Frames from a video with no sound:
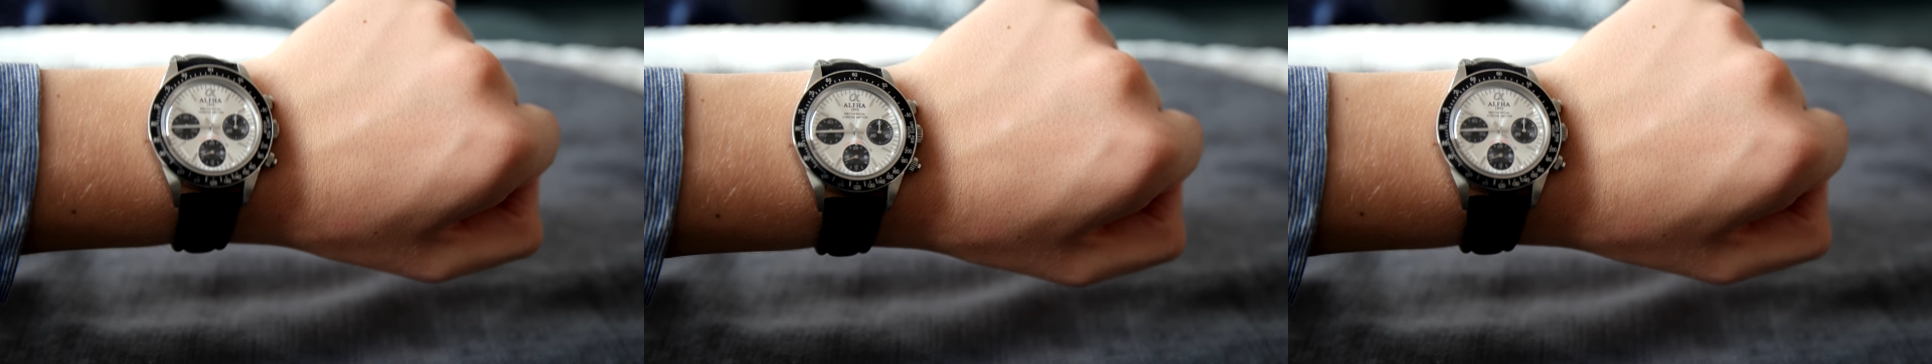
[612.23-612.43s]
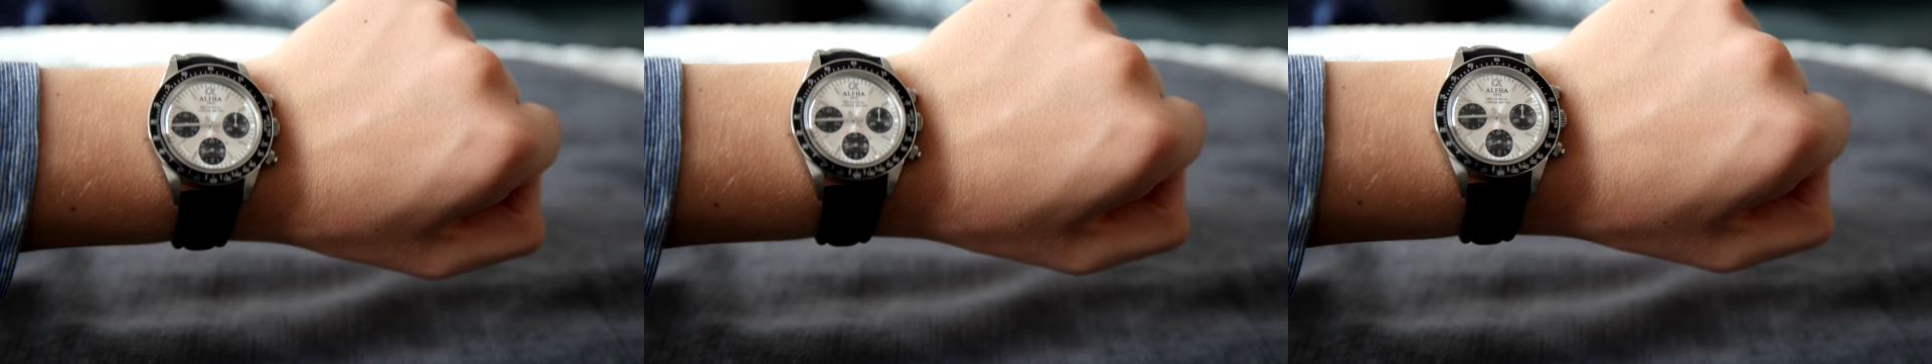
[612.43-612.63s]

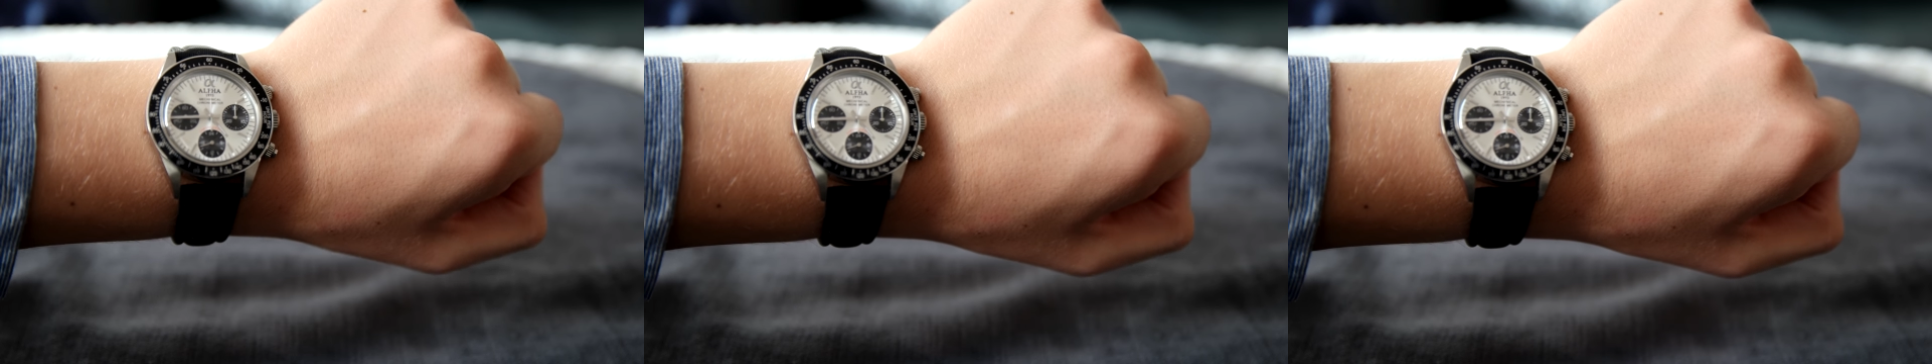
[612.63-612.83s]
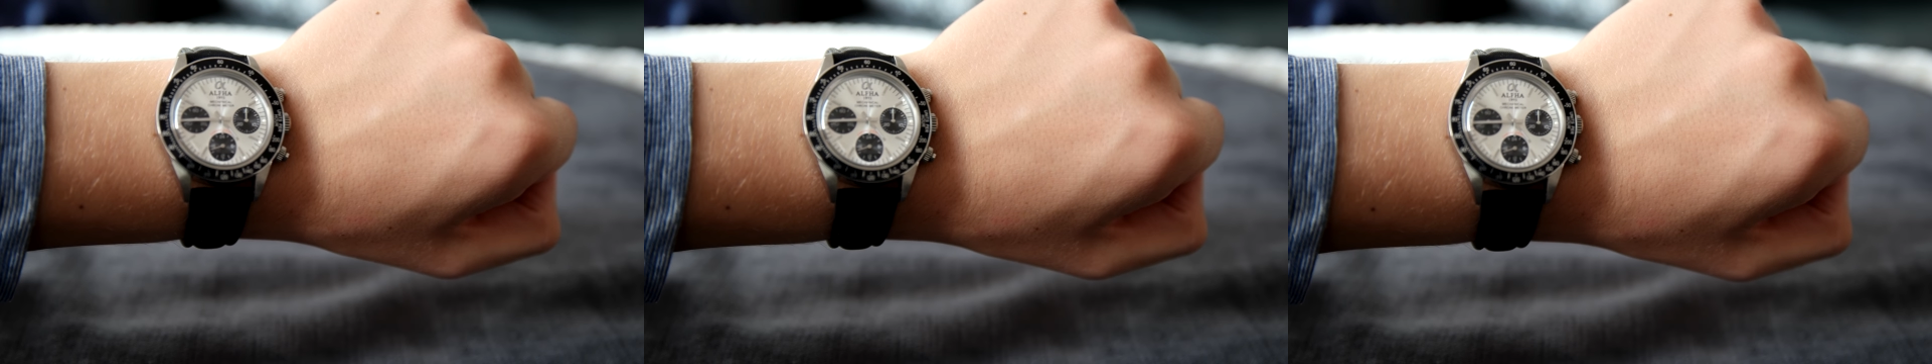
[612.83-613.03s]
long
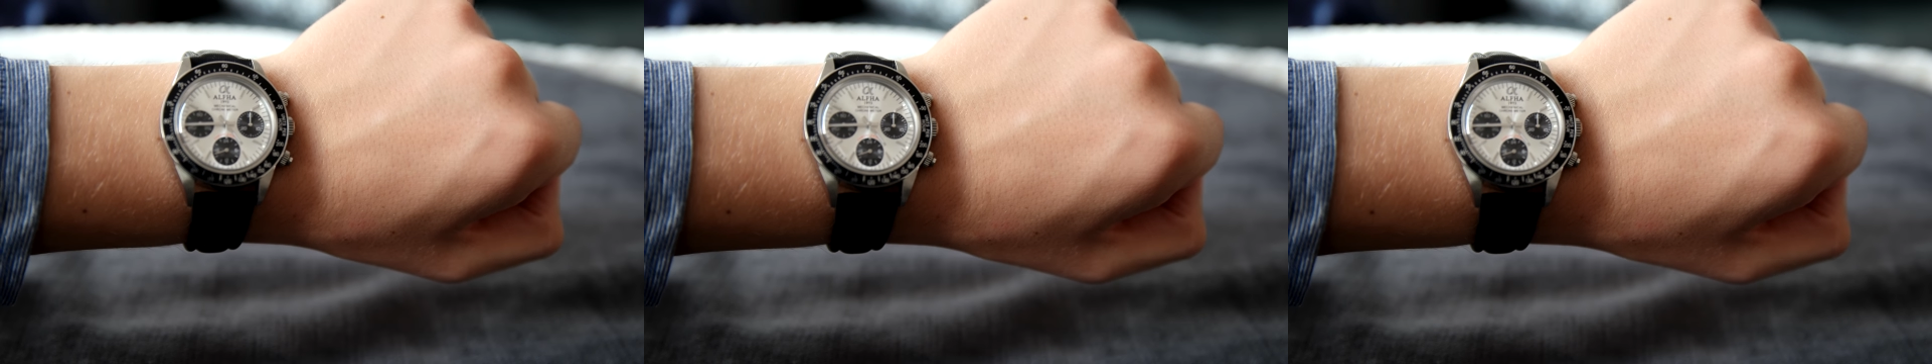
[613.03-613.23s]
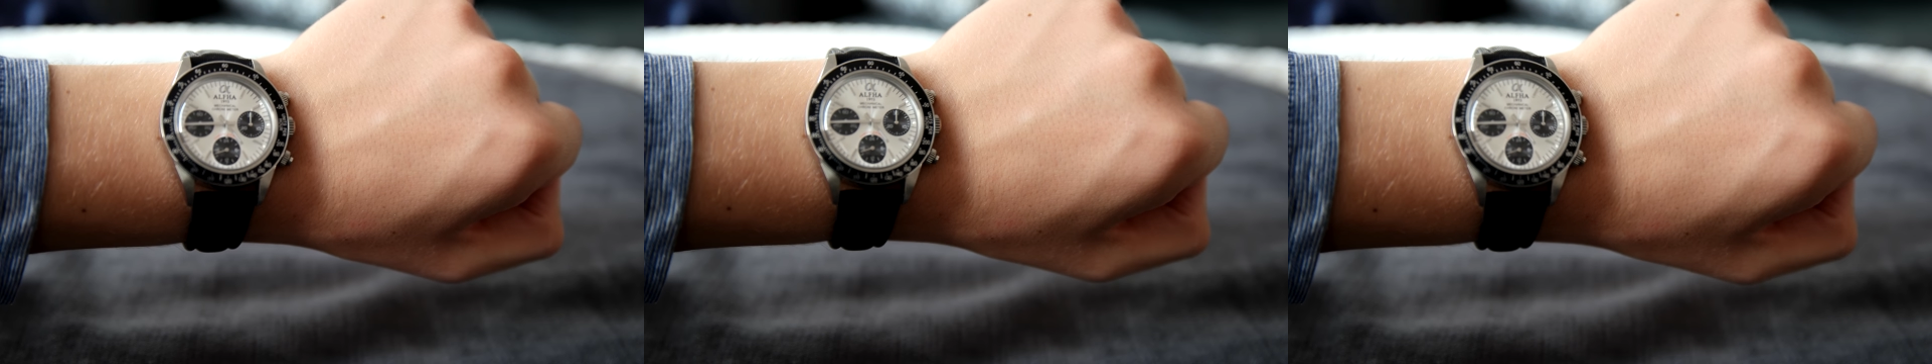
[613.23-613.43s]
time
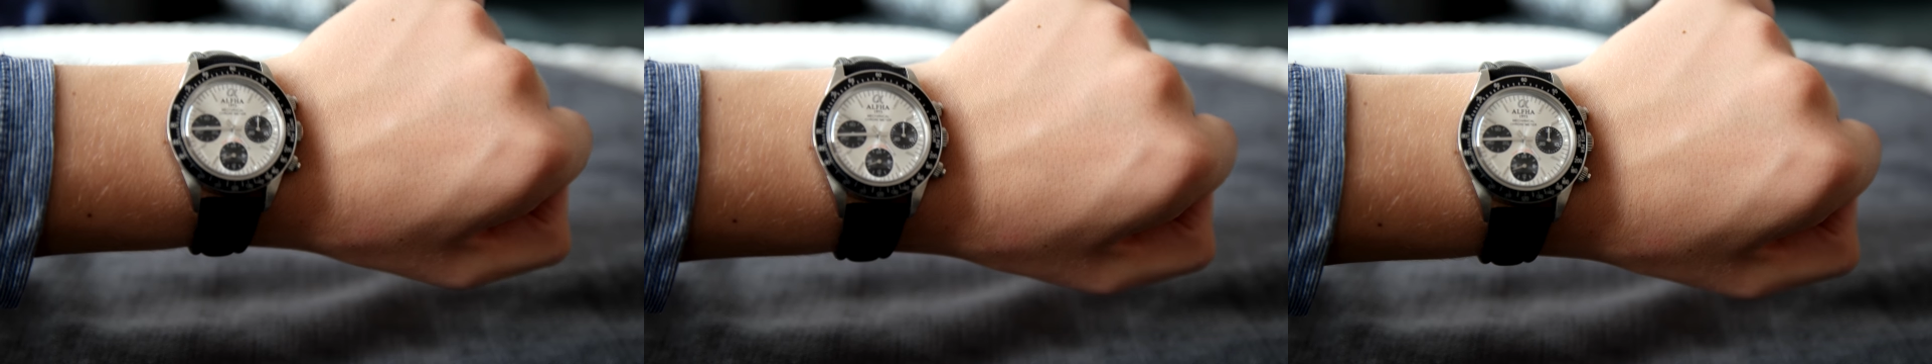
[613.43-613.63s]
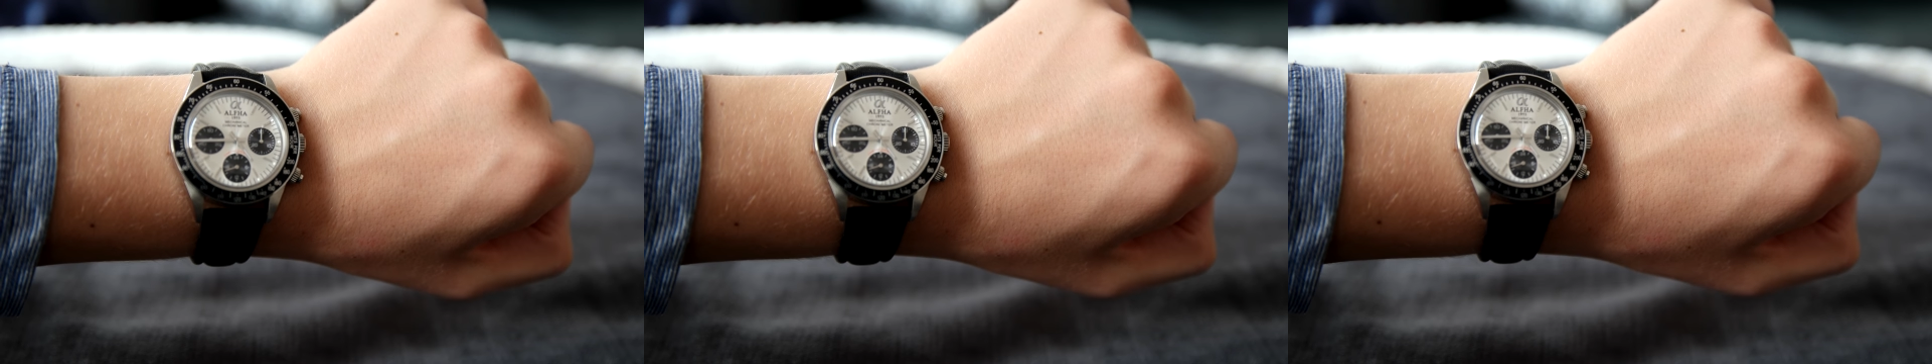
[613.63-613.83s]

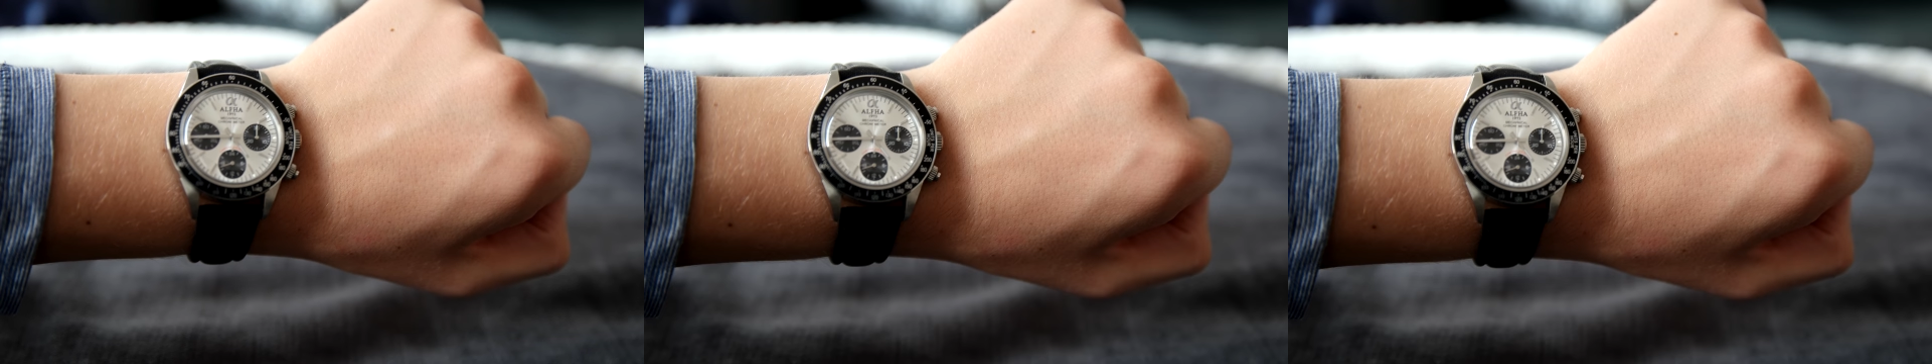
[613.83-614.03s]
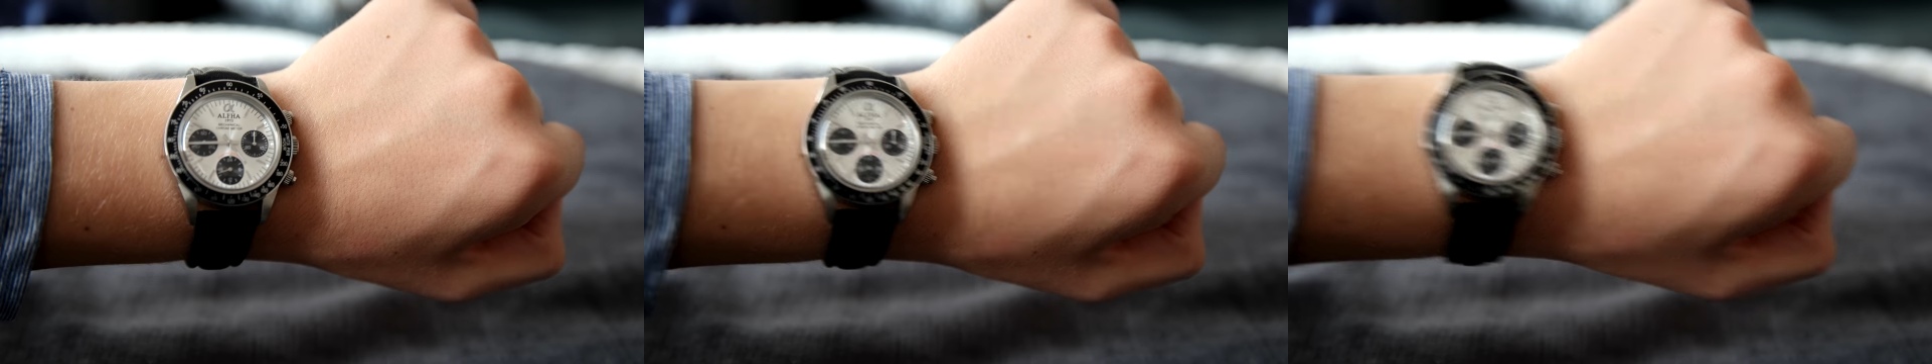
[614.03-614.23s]

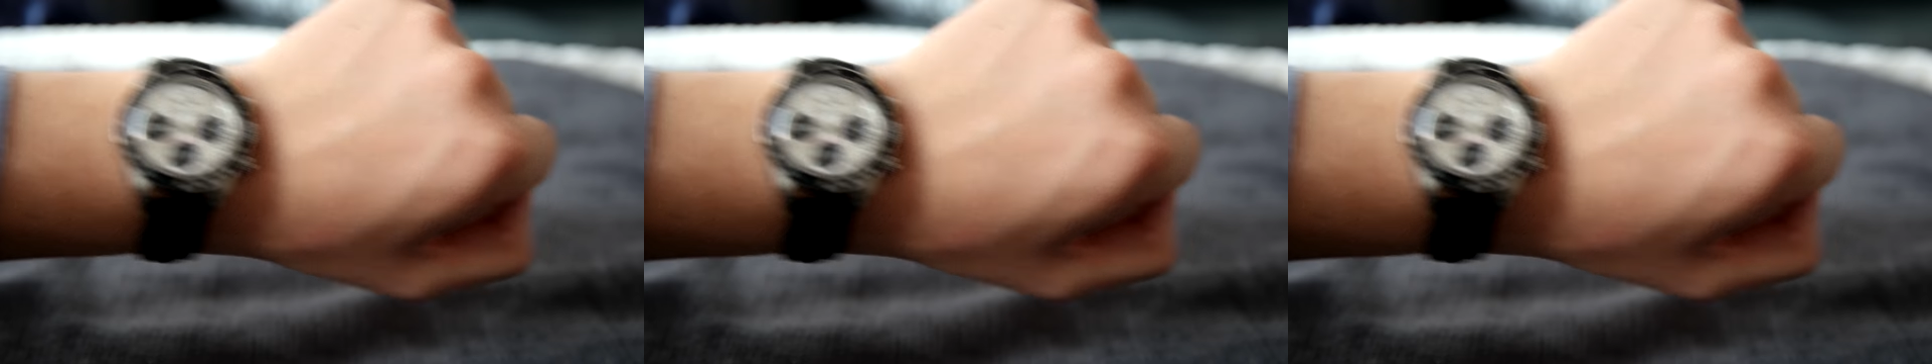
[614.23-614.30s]
and